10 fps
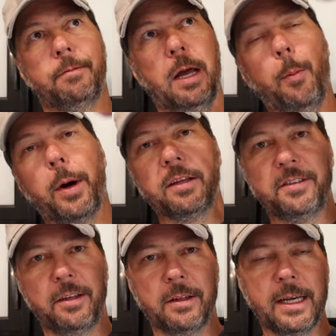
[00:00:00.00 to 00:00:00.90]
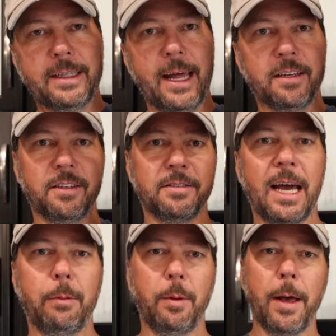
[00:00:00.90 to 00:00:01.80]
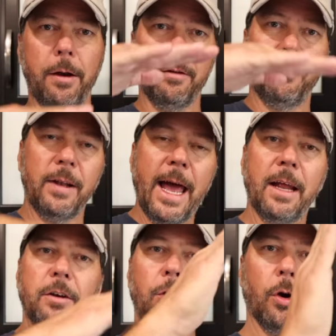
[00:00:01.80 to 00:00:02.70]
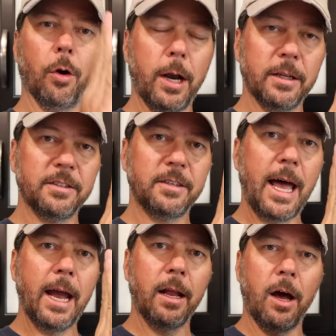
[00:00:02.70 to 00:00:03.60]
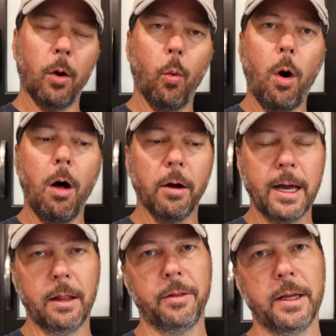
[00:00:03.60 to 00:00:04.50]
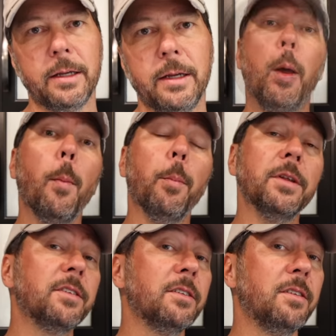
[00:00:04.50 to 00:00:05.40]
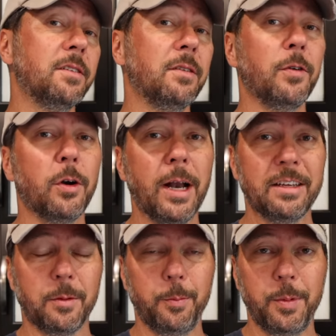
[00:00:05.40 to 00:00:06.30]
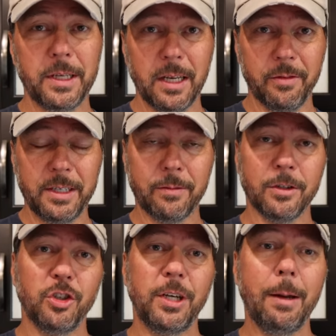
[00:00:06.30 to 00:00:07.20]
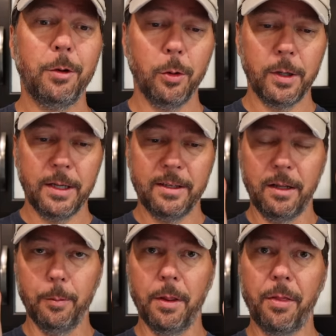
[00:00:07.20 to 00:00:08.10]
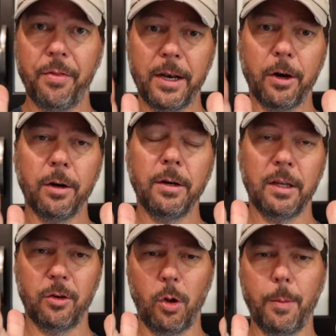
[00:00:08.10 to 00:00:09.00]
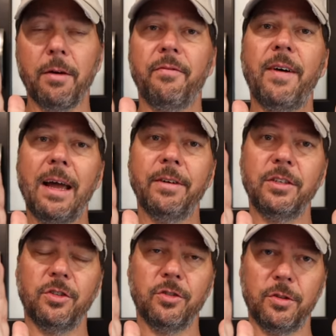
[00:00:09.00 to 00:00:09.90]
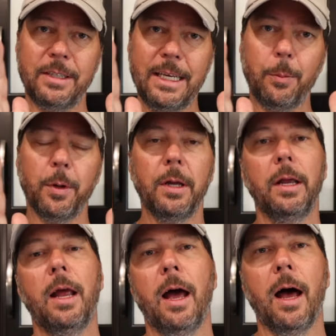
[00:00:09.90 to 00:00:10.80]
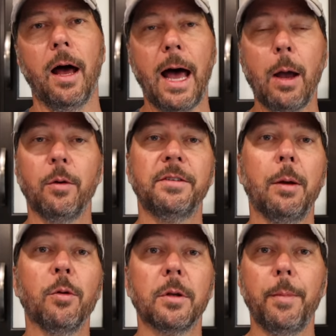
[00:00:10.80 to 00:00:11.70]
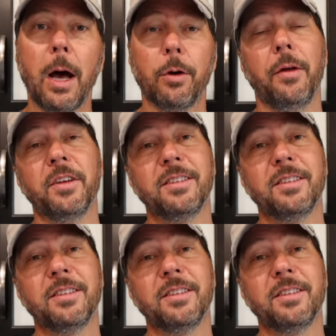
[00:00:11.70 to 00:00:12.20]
up on a ceiling like that. It's designed to be mounted flat or on its side, on a wall kind of thing. But since this inverter has a bit of a different shape to it, it's a little bit thinner, it's only about five inches deep, uh, I was able to mount it on the